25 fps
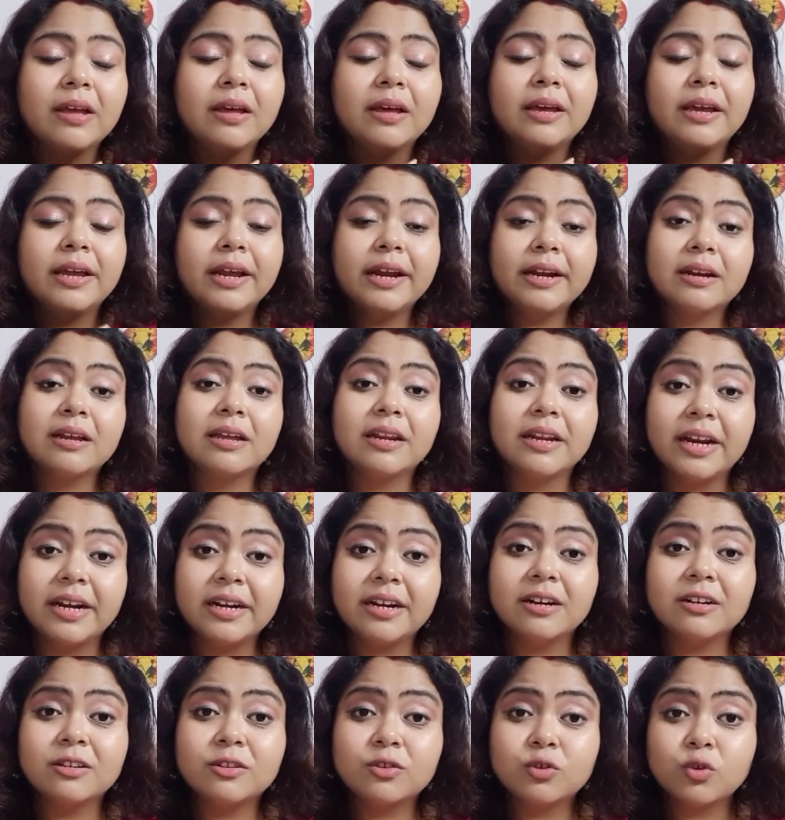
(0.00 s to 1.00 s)
it
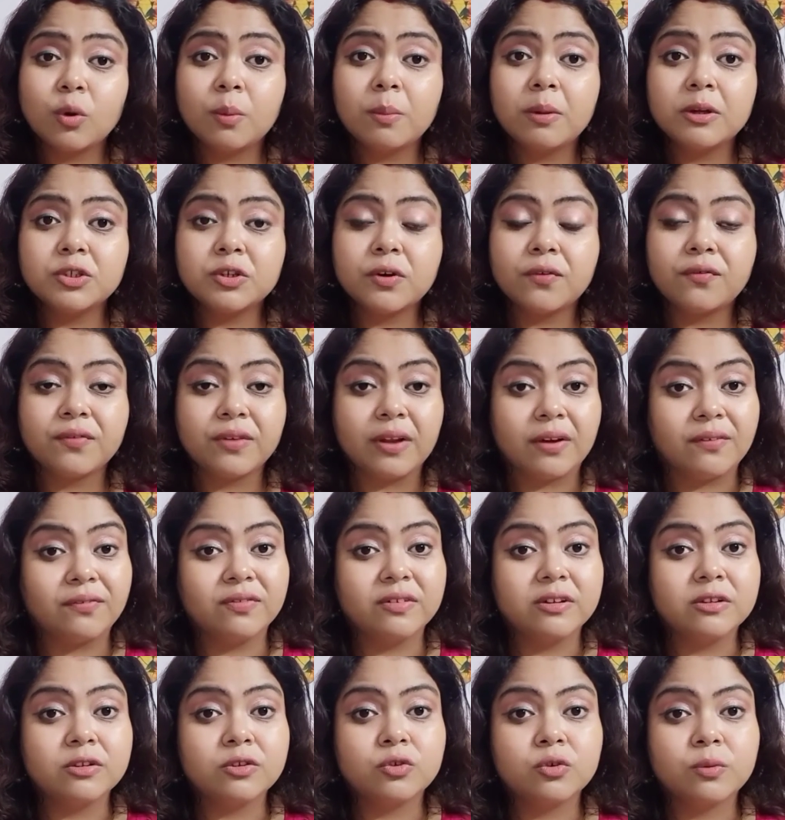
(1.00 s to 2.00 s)
created so much of
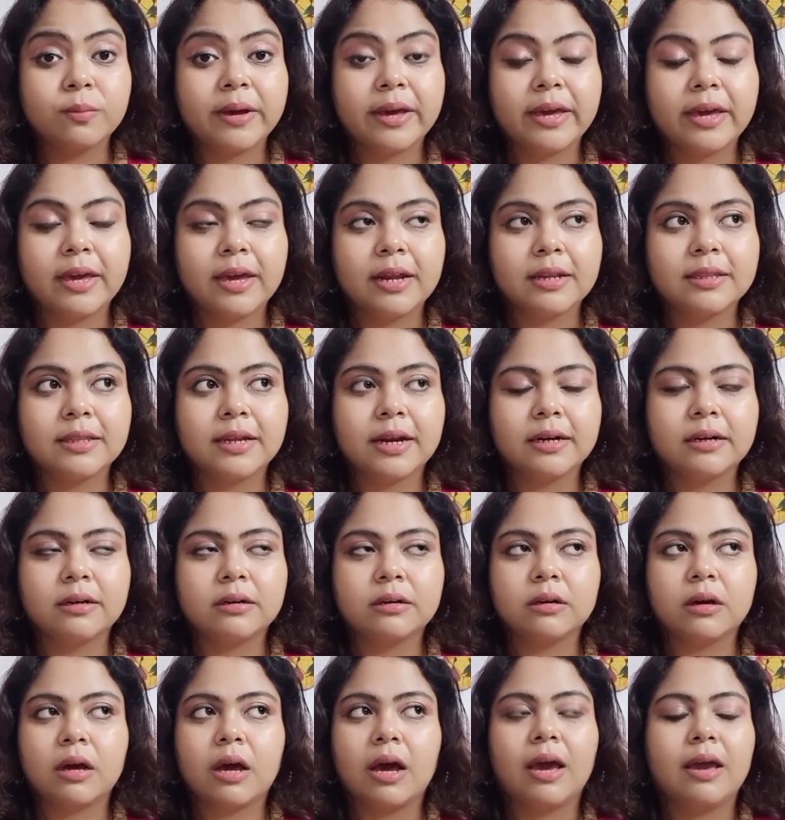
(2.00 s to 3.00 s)
roughness to my hair that
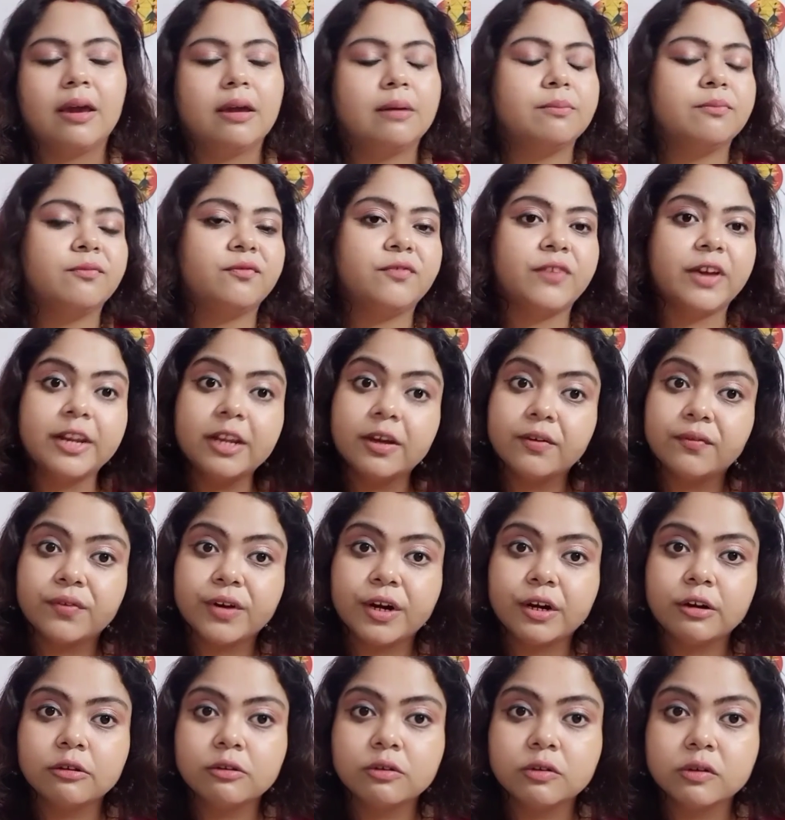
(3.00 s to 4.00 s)
I am very
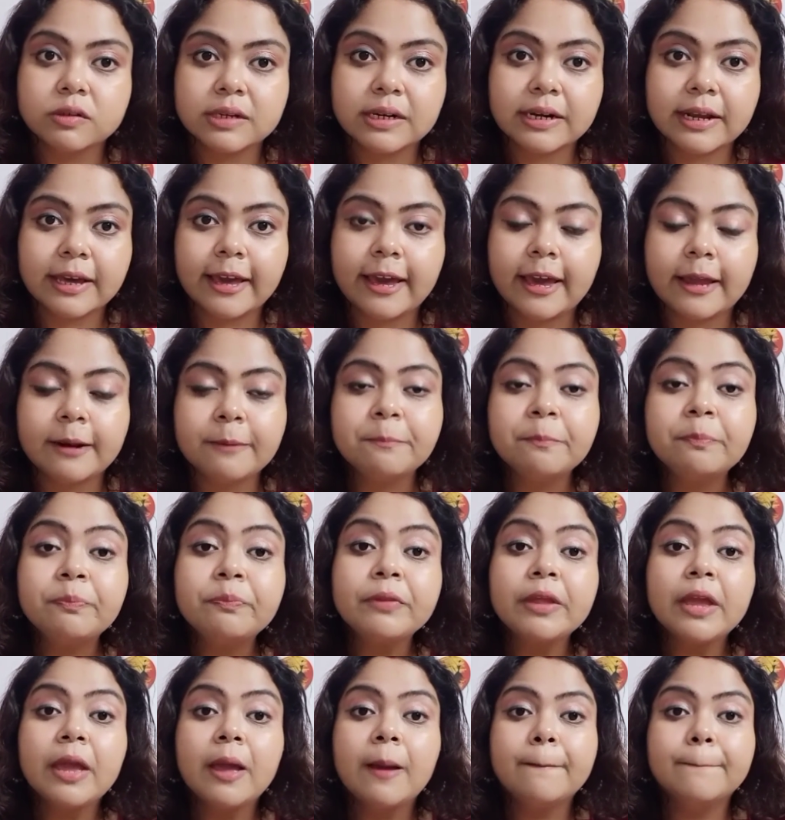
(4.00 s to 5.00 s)
afraid to use it again.
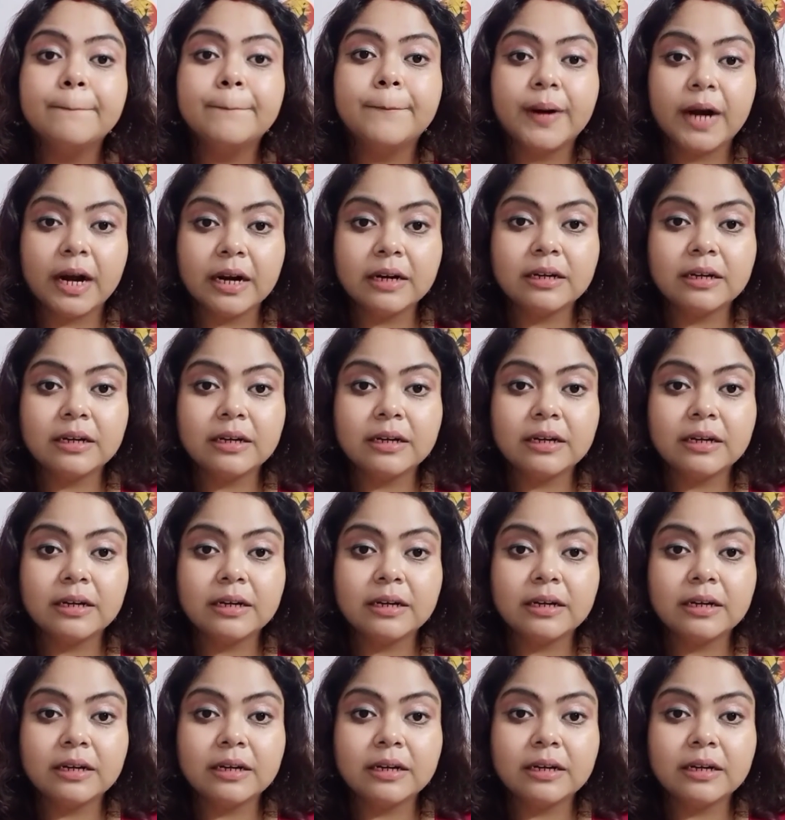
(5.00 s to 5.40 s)
But